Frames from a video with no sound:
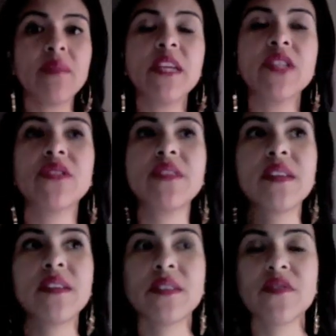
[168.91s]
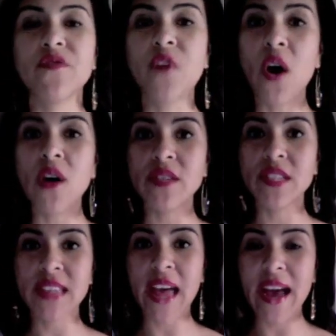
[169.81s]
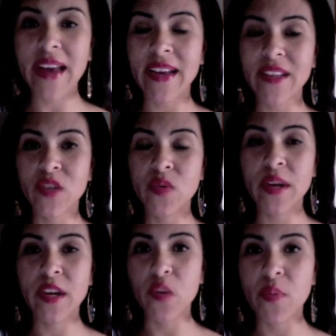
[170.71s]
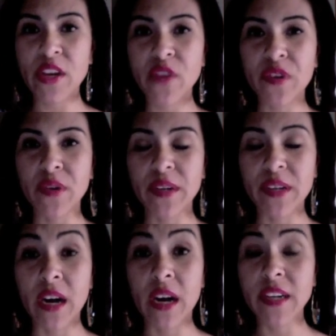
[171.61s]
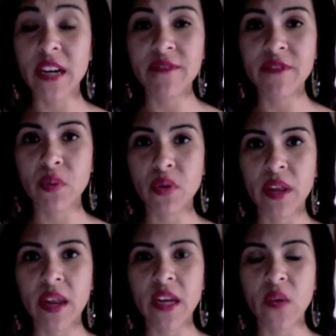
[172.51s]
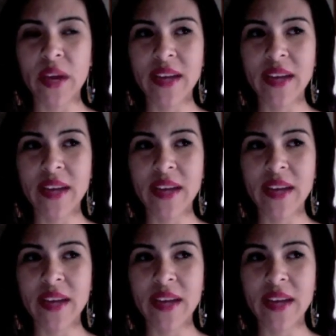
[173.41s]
make sure that it doesn't fall or sag as you're running or make you feel uncomfortable in any way,